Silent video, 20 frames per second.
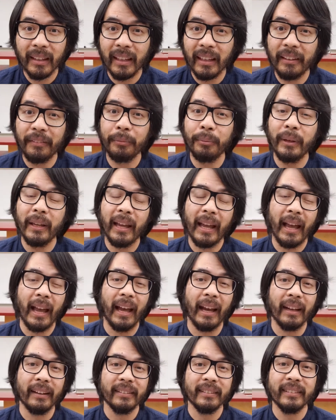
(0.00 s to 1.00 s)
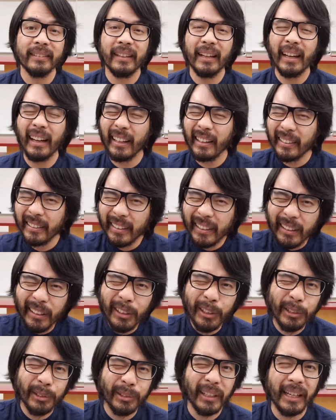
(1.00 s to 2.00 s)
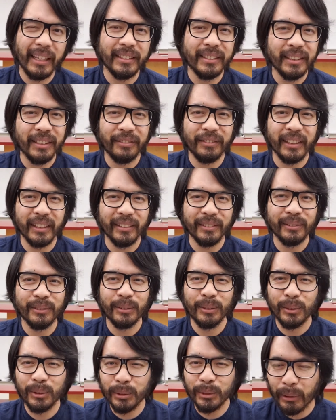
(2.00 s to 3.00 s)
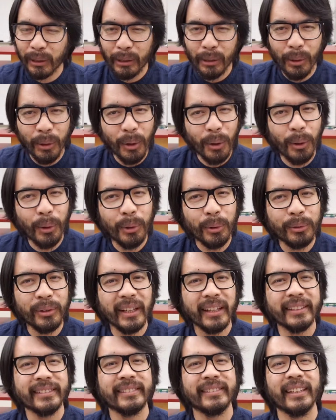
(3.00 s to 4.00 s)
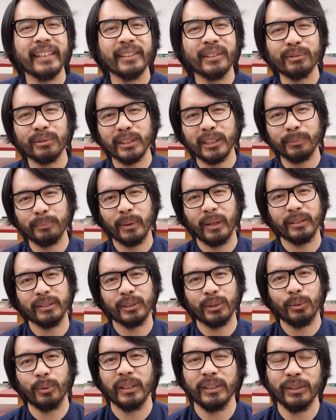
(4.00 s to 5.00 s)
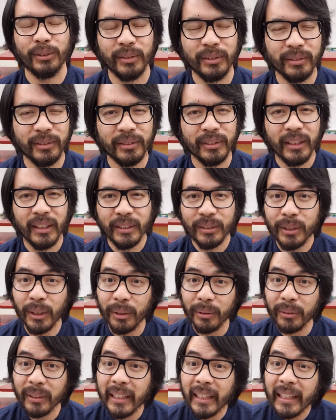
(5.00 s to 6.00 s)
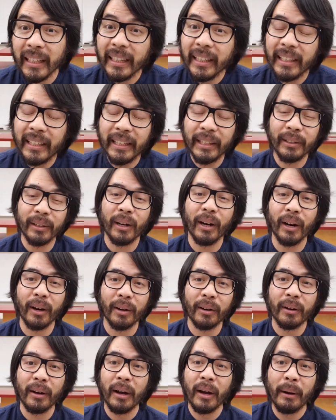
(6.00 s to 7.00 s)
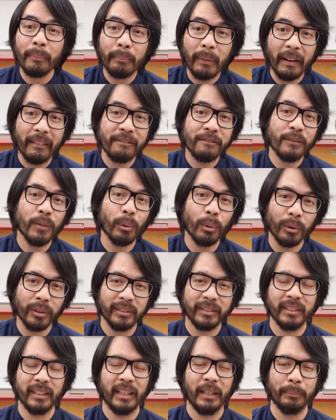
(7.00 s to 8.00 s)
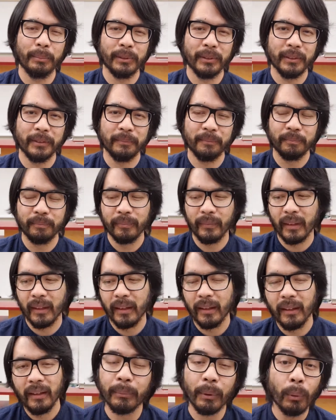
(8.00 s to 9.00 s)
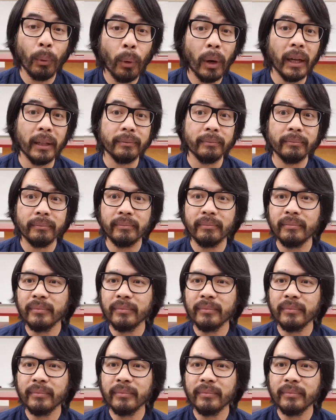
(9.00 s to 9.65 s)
if we add a little creativity to our own extended response questions. So here are my 4 types. Number 1,